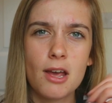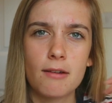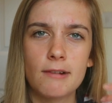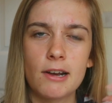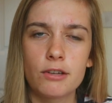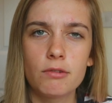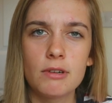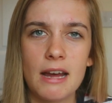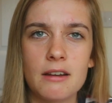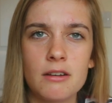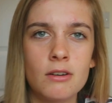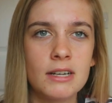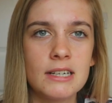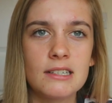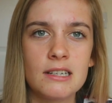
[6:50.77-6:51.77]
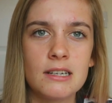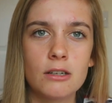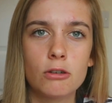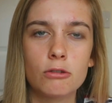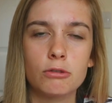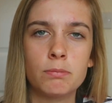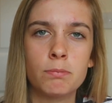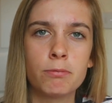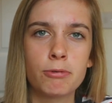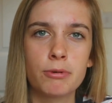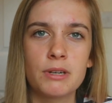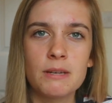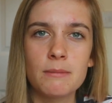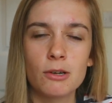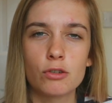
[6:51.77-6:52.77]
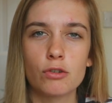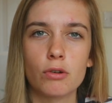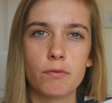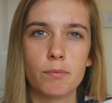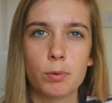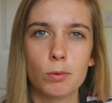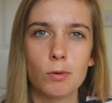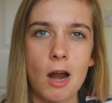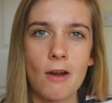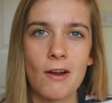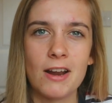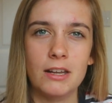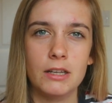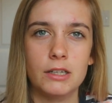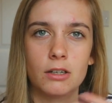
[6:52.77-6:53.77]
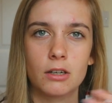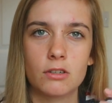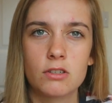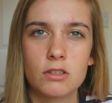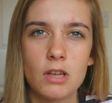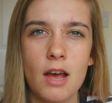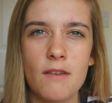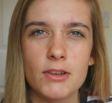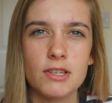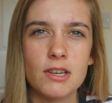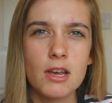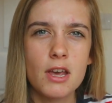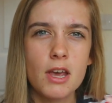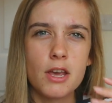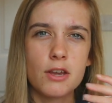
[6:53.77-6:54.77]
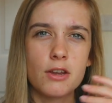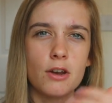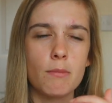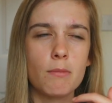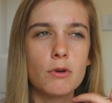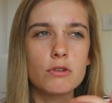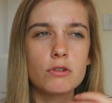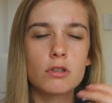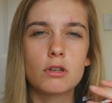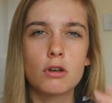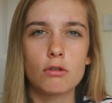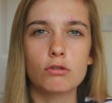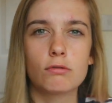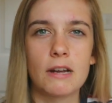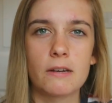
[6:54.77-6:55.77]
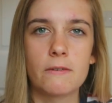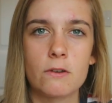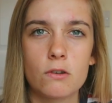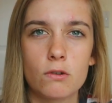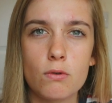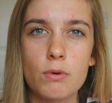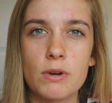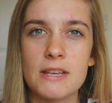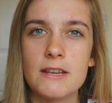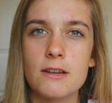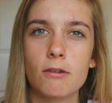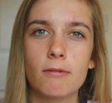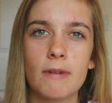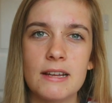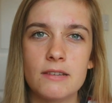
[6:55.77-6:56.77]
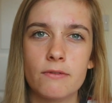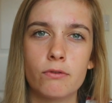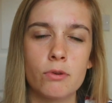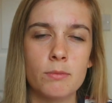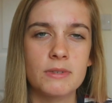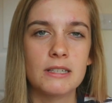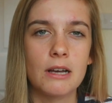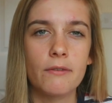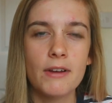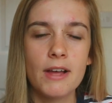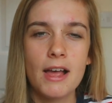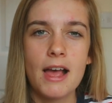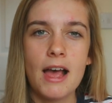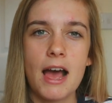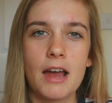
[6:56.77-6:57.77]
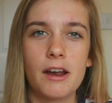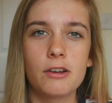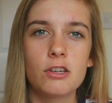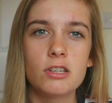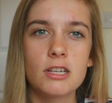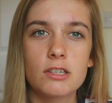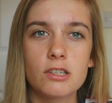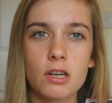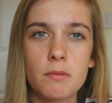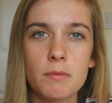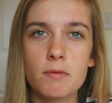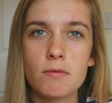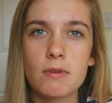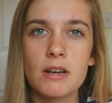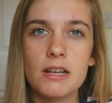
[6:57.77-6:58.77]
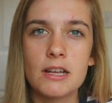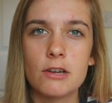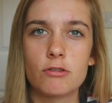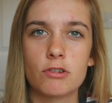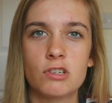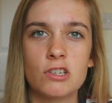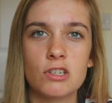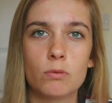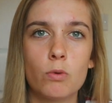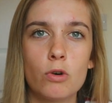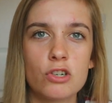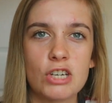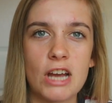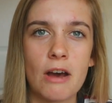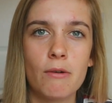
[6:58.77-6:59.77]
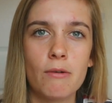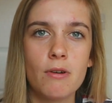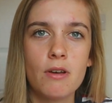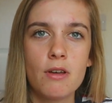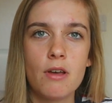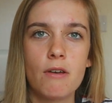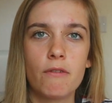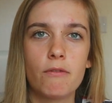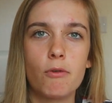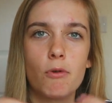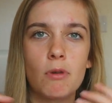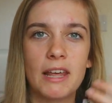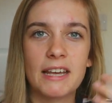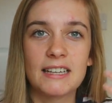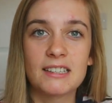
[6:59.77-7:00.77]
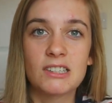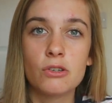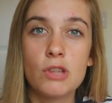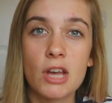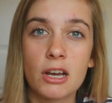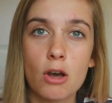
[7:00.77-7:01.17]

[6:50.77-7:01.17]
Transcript: Rashford had nineteen goals, pretty much off Pereira and Lingard's service. You know, most of the goals Rashford scored, he created for himself. And I just think it's going to be really interesting to watch out for, like, do their